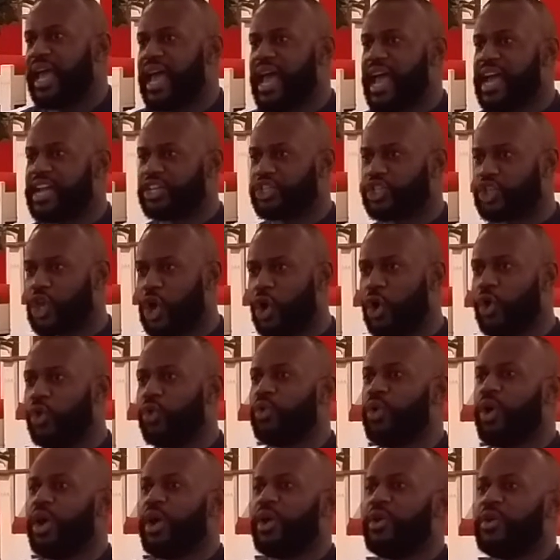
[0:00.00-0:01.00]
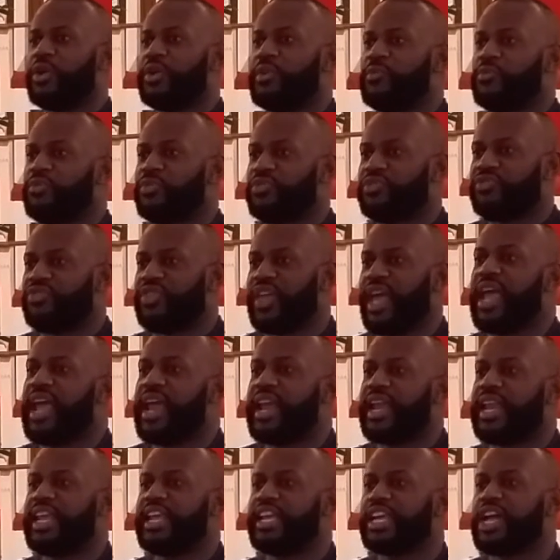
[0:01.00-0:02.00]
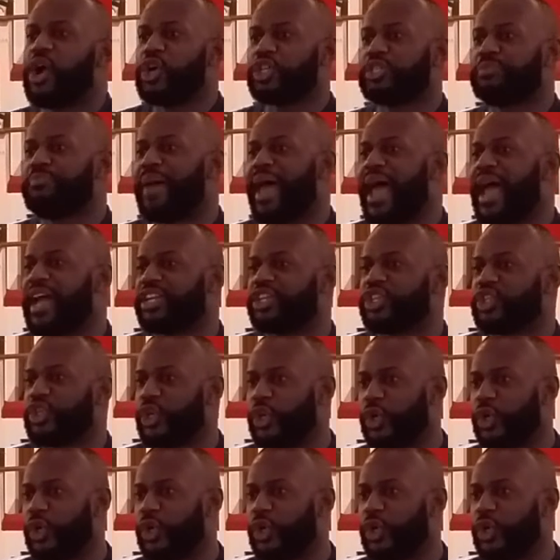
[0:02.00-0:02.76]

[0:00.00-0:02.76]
And so then he goes back